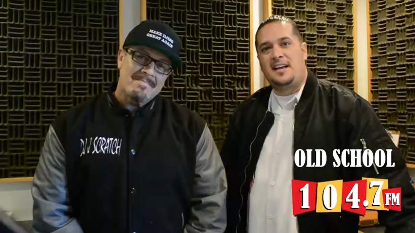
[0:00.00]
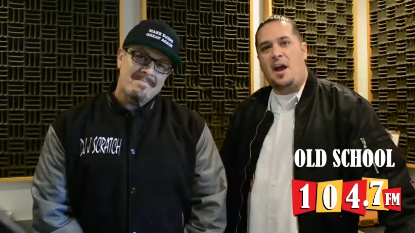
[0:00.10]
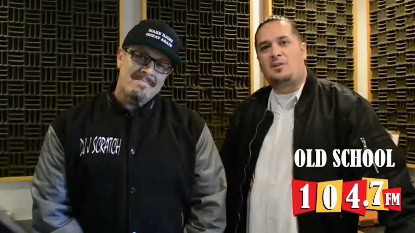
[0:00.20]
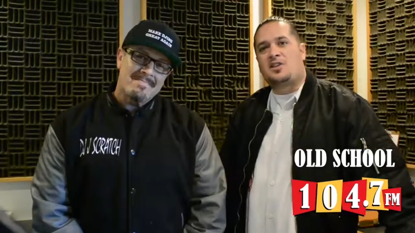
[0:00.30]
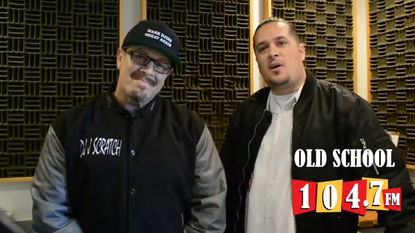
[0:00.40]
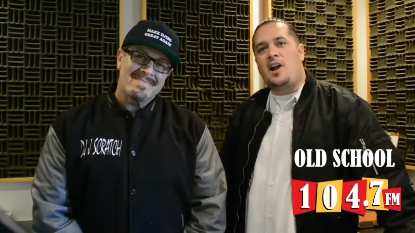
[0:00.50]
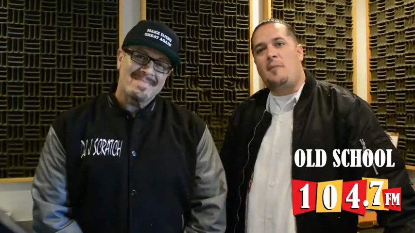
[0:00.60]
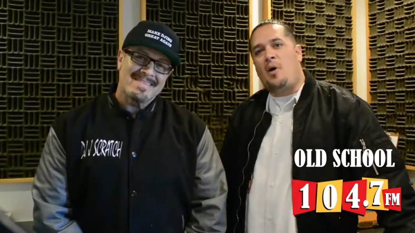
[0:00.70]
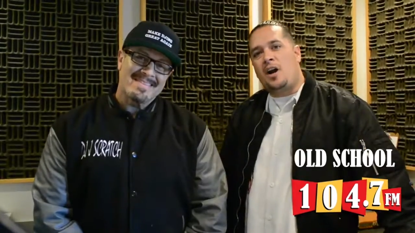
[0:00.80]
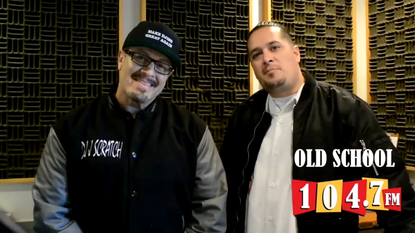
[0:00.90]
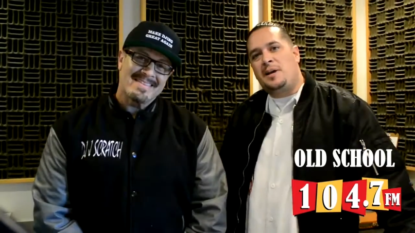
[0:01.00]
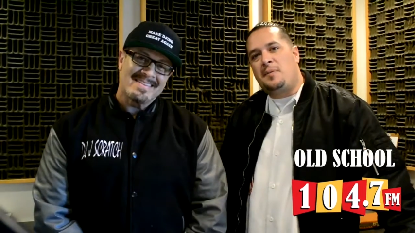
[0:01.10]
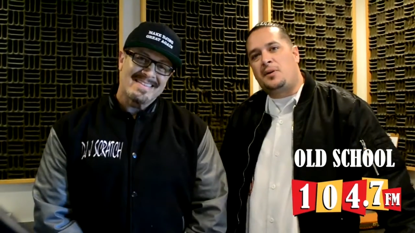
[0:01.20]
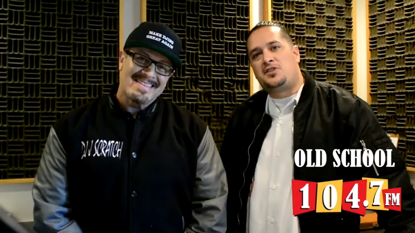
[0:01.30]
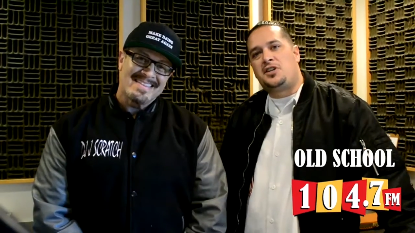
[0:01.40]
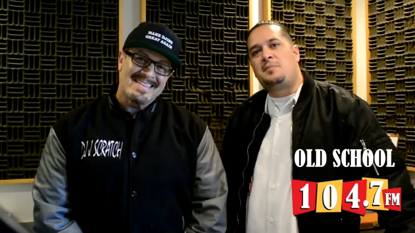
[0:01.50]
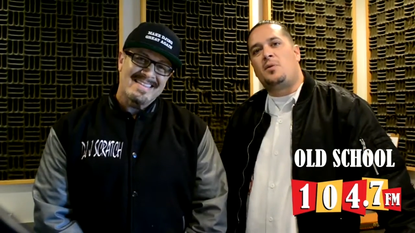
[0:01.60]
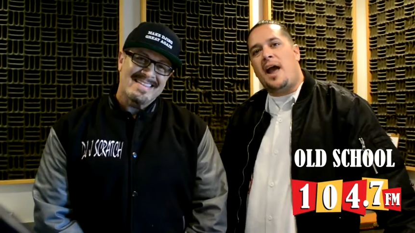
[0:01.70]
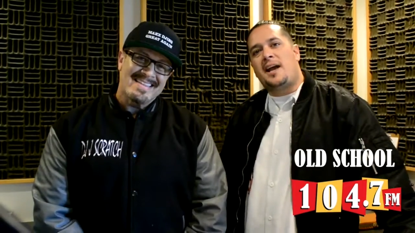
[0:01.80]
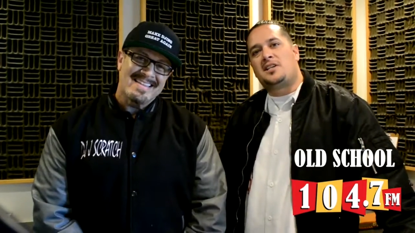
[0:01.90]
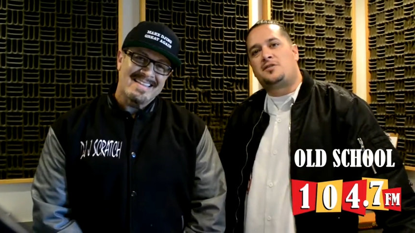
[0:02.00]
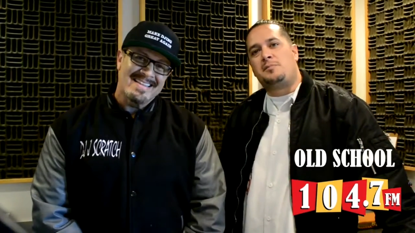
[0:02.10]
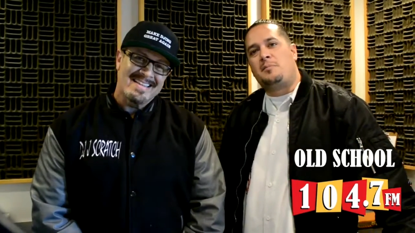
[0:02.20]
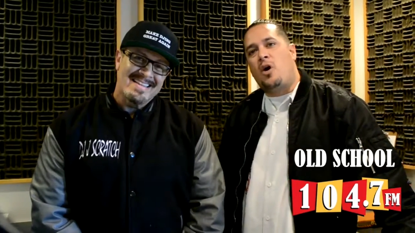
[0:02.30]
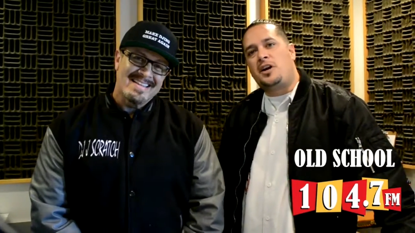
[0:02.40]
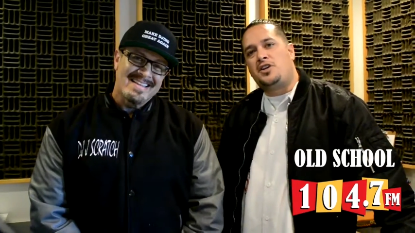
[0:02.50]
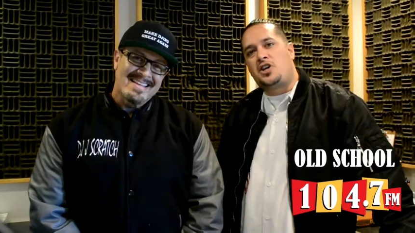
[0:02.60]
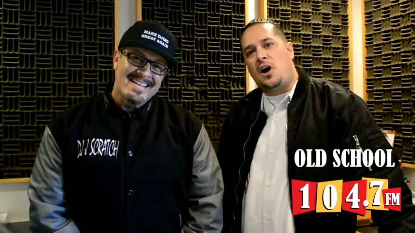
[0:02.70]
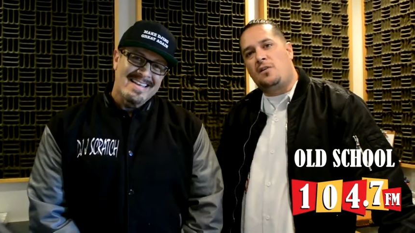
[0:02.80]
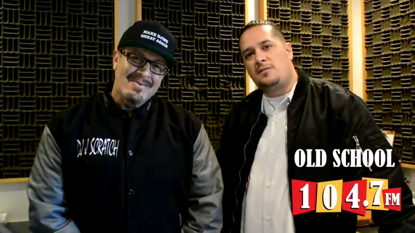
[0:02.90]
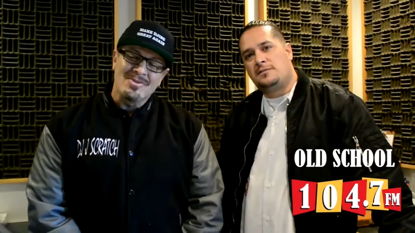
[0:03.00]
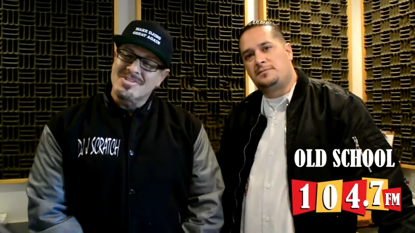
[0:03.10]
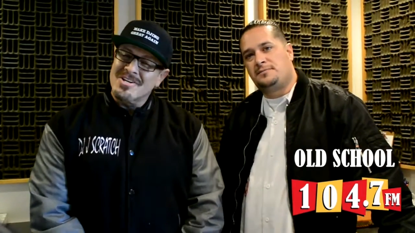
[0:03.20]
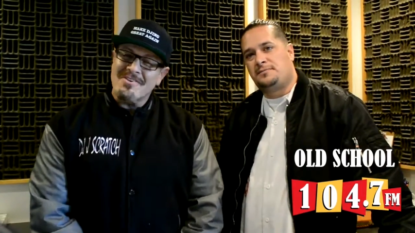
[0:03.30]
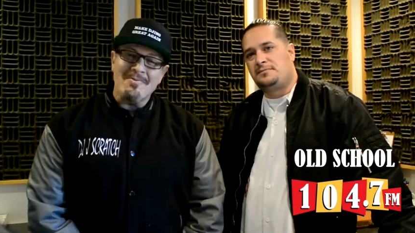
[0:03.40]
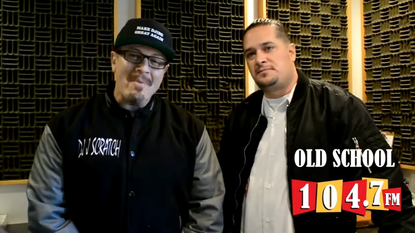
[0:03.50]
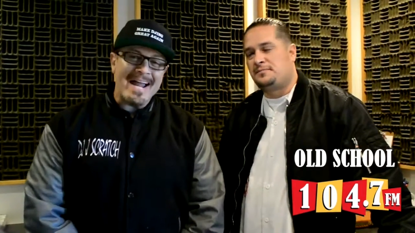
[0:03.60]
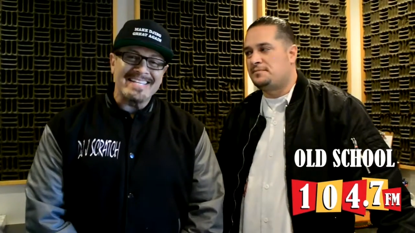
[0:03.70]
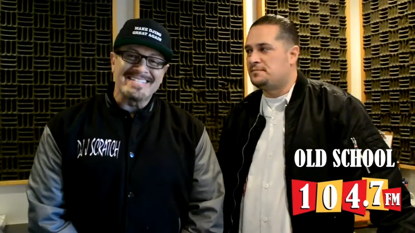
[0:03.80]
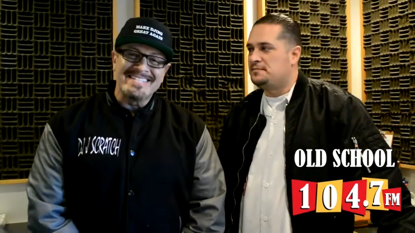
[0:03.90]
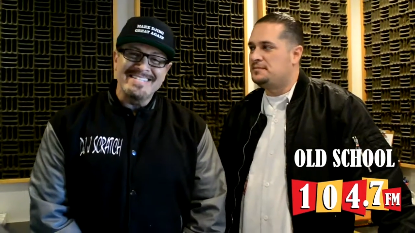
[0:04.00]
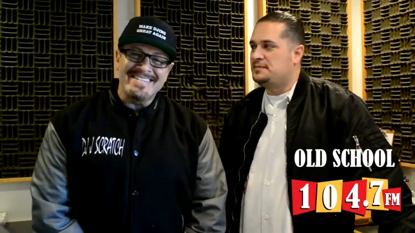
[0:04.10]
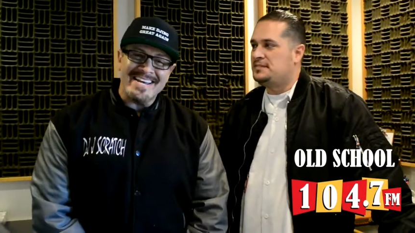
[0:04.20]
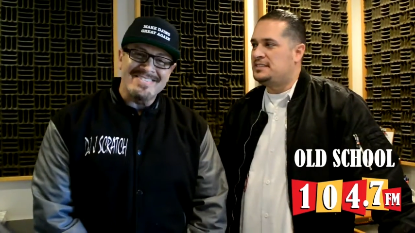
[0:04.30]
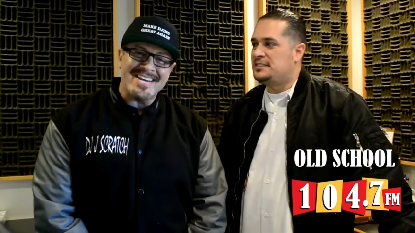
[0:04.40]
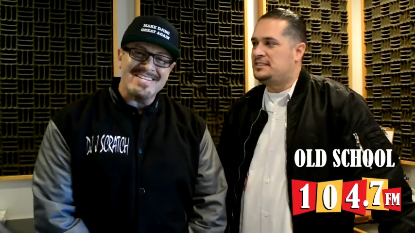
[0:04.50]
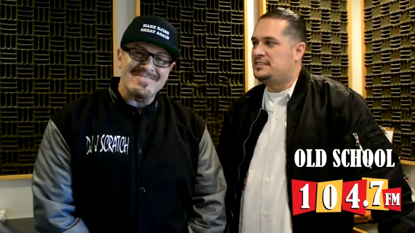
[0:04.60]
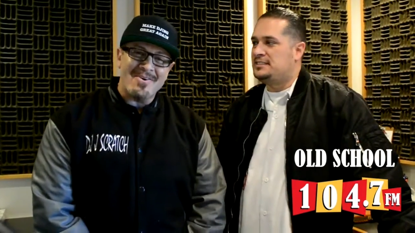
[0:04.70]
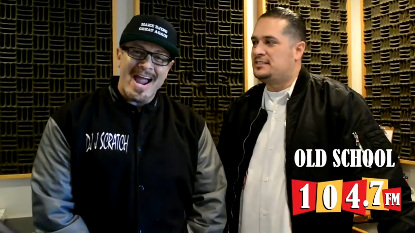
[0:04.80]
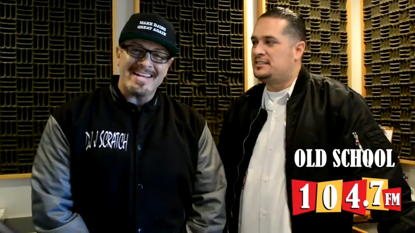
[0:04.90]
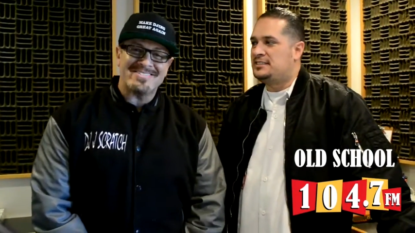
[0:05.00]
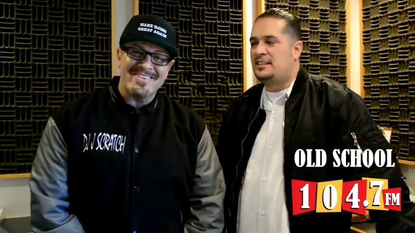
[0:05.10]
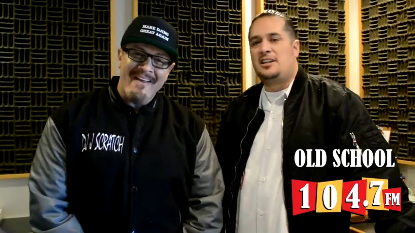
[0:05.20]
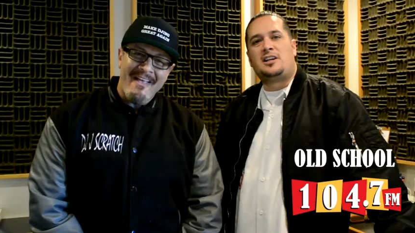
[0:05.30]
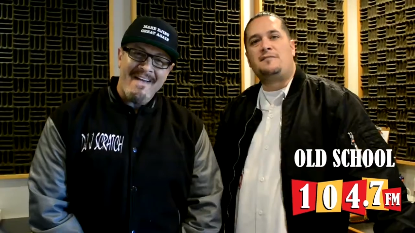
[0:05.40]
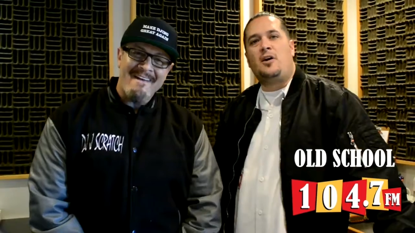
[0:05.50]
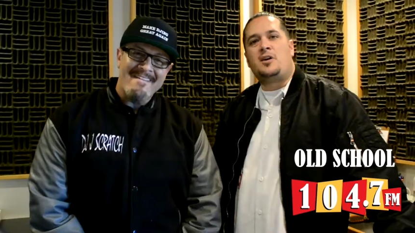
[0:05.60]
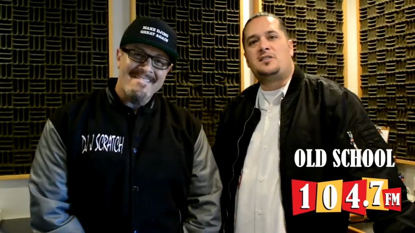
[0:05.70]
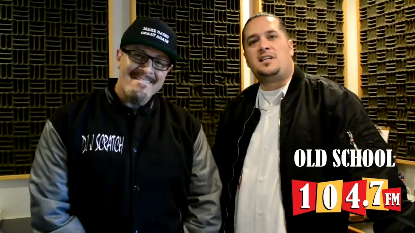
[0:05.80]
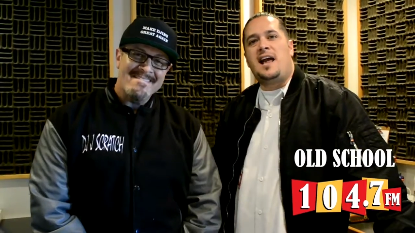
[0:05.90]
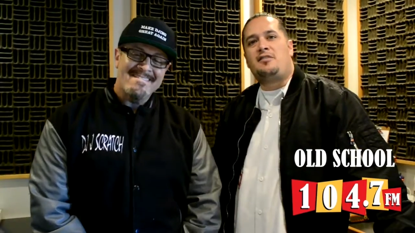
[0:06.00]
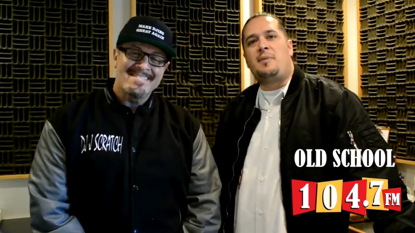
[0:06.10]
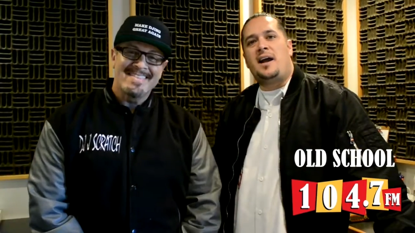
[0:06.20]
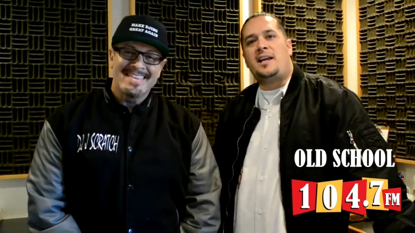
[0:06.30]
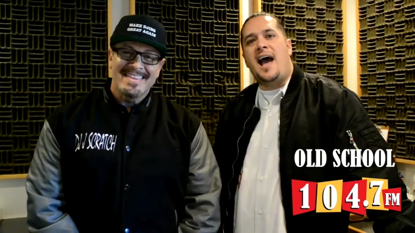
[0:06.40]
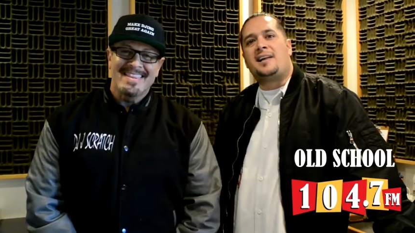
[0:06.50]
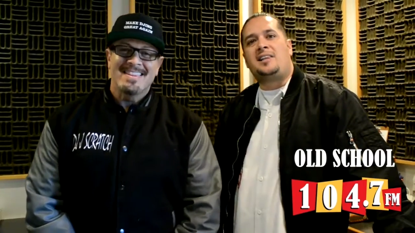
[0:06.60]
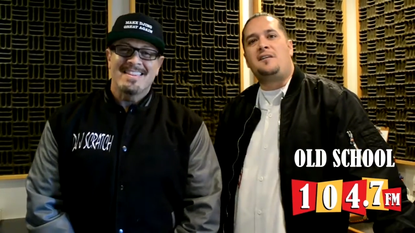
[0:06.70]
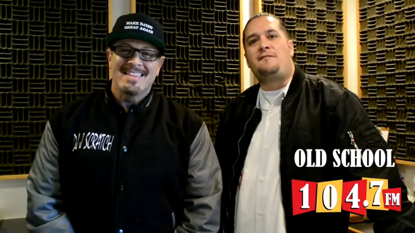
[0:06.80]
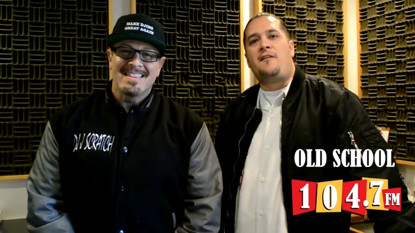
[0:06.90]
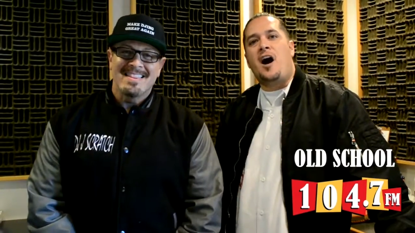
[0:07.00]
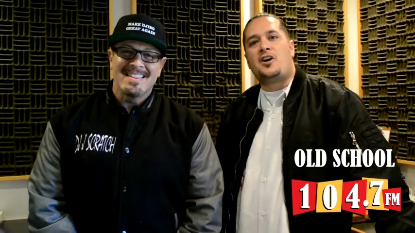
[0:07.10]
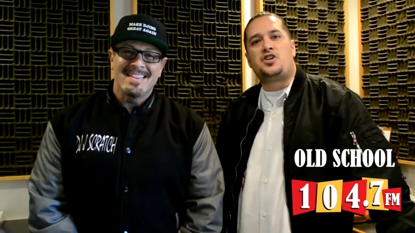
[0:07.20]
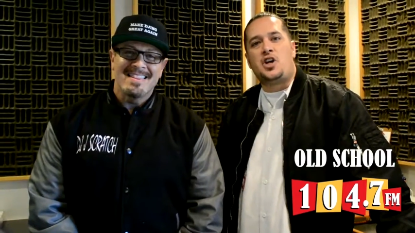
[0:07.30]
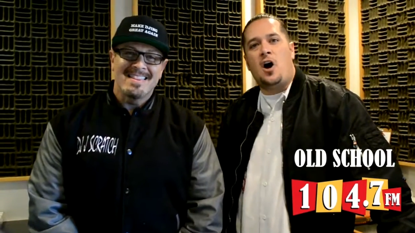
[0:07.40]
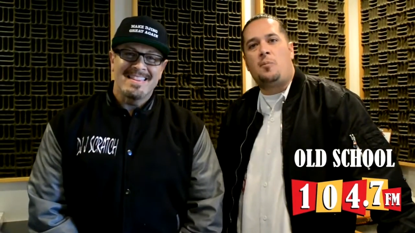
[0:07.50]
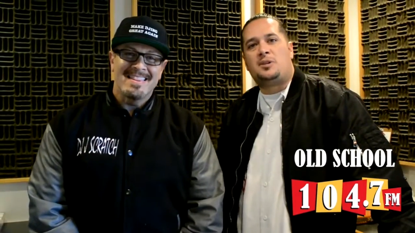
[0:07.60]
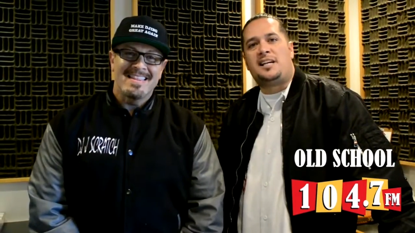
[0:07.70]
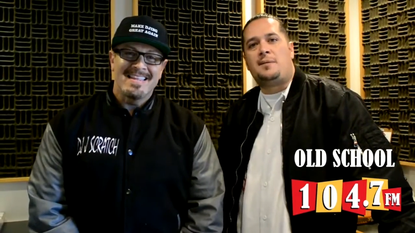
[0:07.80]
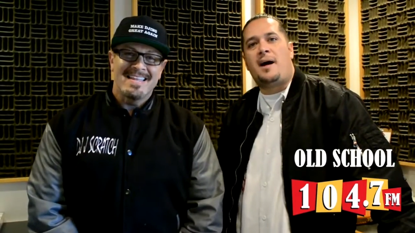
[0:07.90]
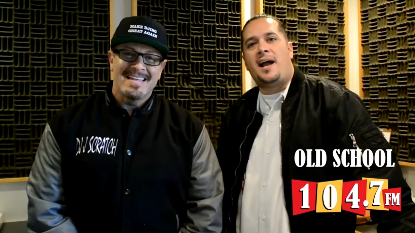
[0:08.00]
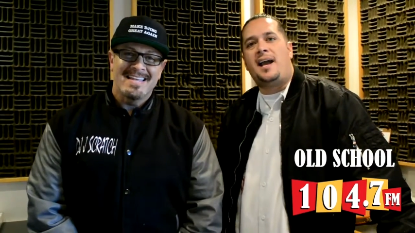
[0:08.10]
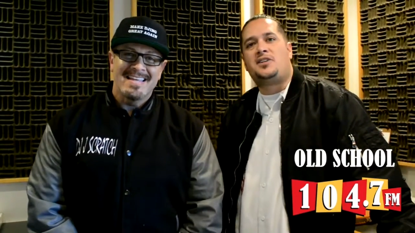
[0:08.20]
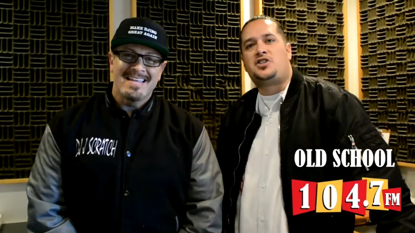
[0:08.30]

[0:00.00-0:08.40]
Speaker 1: Hey, what's going on, party people? It's Jimmy Reyes from your morning show.
Speaker 2: What's good, everybody? It's DJ J Scratch.
Speaker 1: Looking forward to seeing everybody at the Funk Show presented by It's